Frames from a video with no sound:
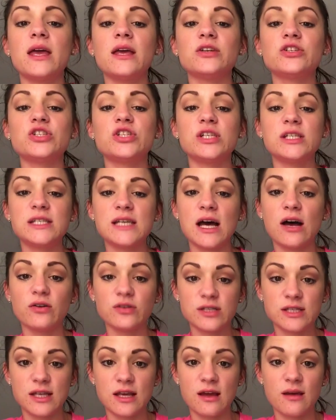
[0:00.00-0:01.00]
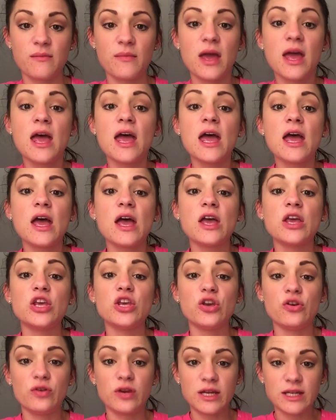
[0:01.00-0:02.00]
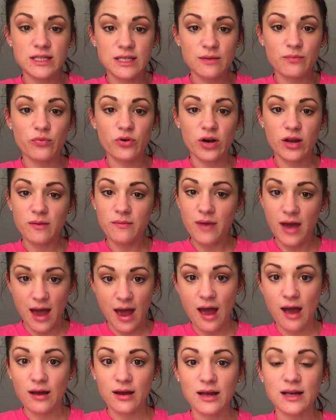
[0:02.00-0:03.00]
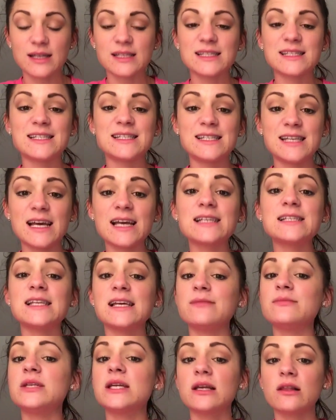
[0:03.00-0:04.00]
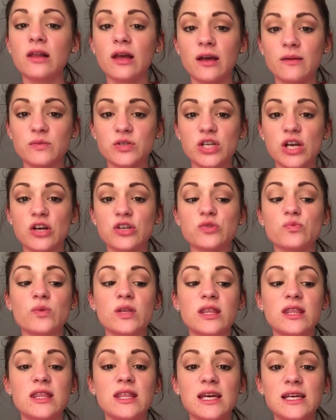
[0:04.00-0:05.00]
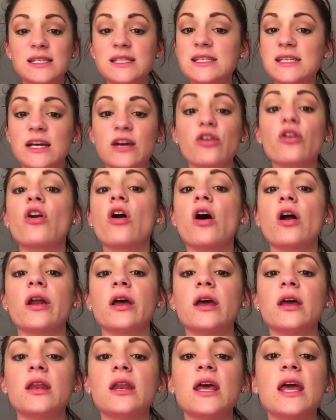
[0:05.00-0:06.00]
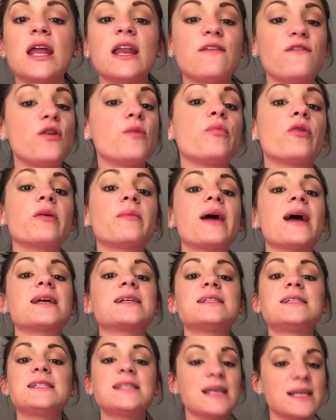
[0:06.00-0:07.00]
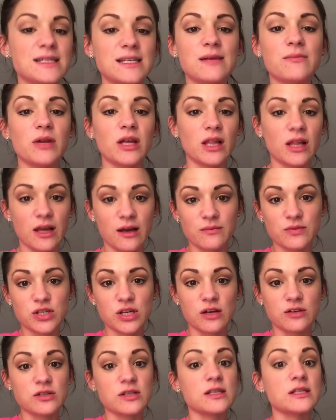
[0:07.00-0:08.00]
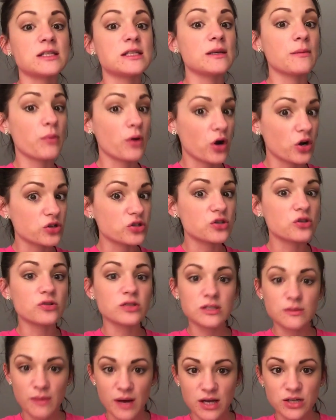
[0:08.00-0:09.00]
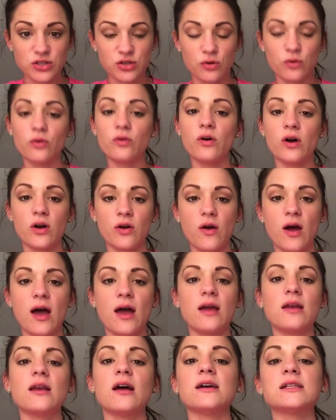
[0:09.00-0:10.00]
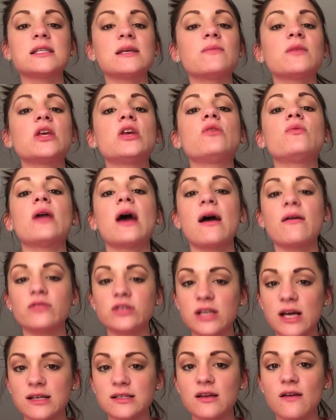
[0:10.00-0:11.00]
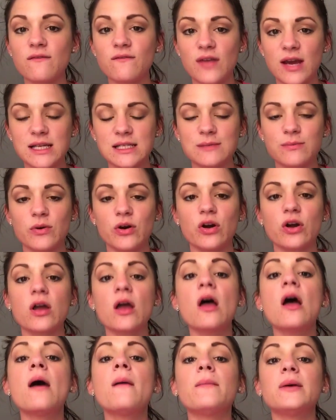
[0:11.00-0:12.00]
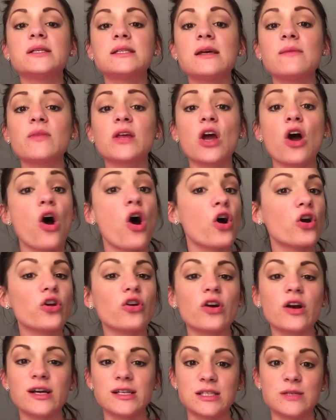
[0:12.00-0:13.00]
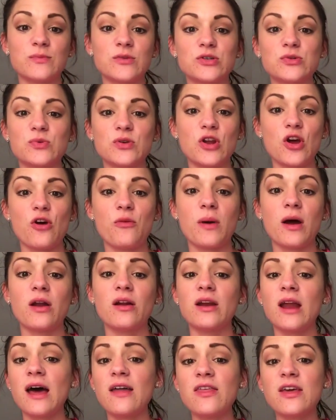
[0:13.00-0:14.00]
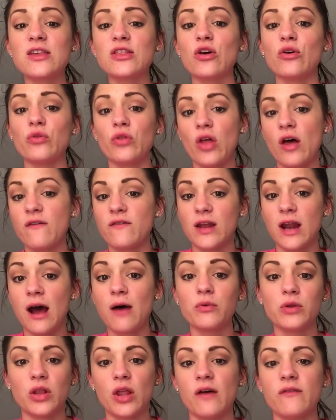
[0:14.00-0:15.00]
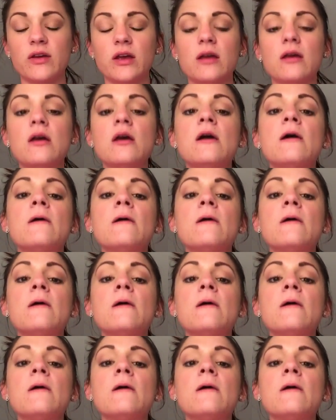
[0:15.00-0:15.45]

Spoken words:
she tells them, you need to bring back 6 empty clamshells with this sticker on it. And if you bring back 6 empty clamshells, this is a personal special, okay? Not something you'd advertise on Facebook, but something all your customers would know about it. And I think they'll love it. I would love it.